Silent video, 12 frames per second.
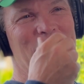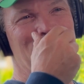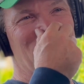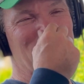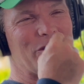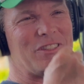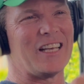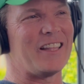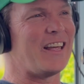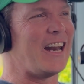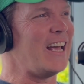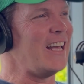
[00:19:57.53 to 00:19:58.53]
commercials the
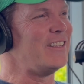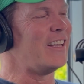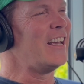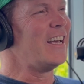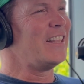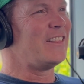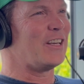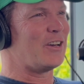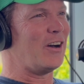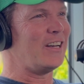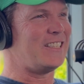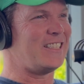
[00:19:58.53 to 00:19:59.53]
other day, and the
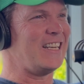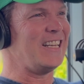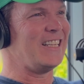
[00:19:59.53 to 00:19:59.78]
guy's sitting